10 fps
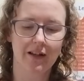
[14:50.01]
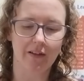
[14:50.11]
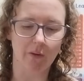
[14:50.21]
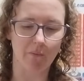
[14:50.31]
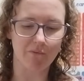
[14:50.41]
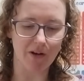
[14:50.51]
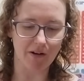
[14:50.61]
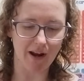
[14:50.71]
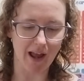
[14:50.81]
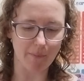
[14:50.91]
So I'm
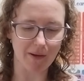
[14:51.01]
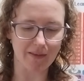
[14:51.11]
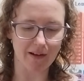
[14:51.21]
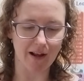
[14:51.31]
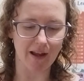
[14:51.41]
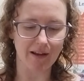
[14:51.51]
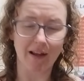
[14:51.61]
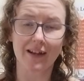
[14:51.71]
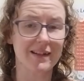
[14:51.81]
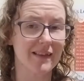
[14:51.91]
very happy that I
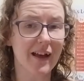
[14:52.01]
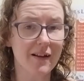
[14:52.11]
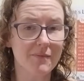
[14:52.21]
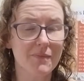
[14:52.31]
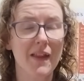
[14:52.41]
did that.